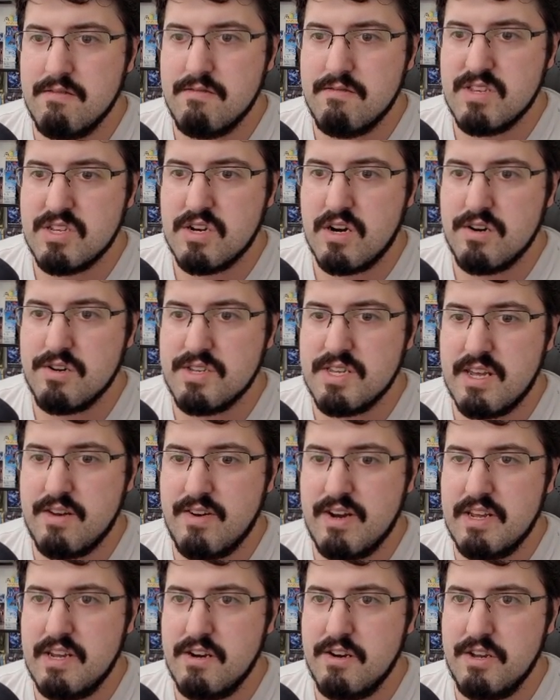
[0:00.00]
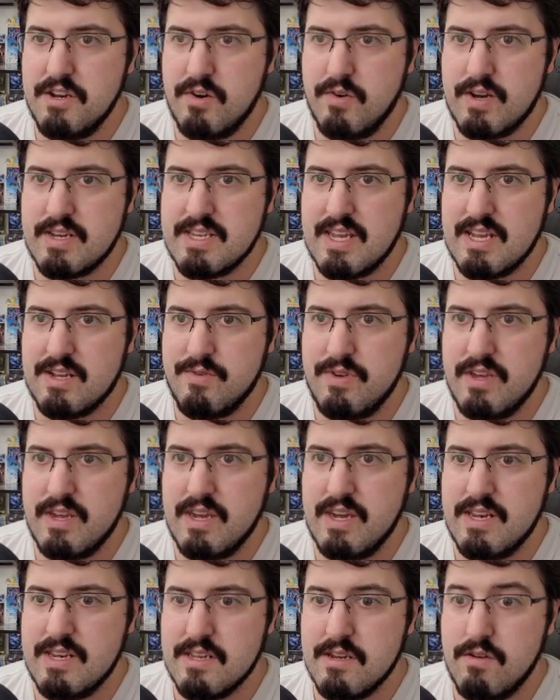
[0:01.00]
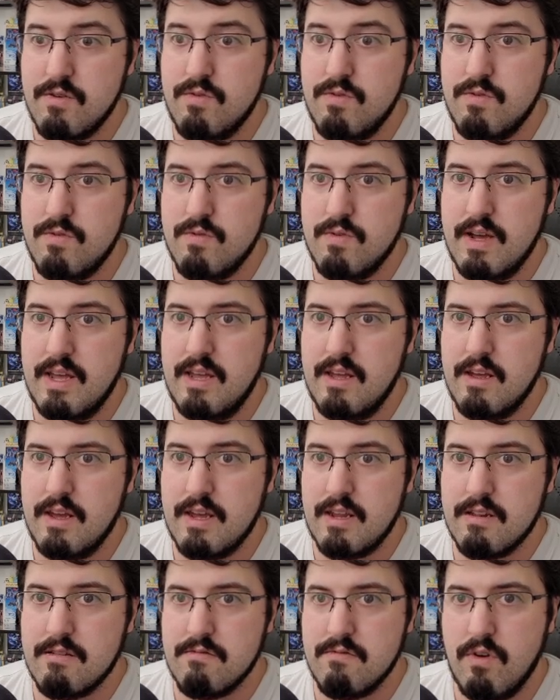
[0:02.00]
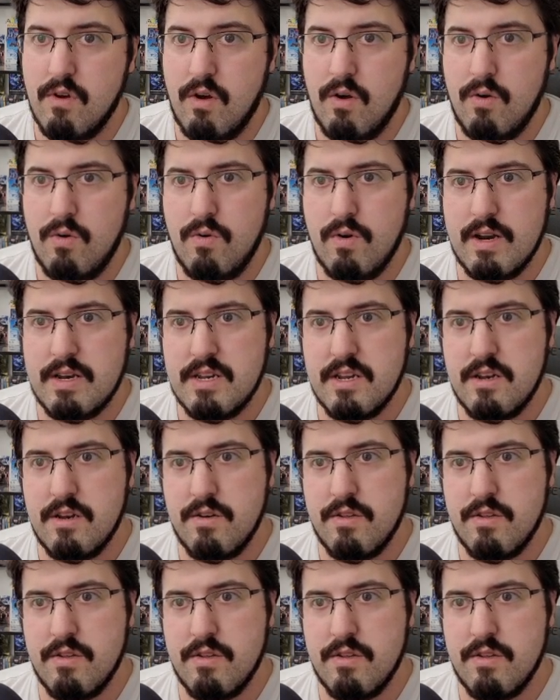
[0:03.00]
starter set right here. You know exactly what you get. Oh, hey. I didn't know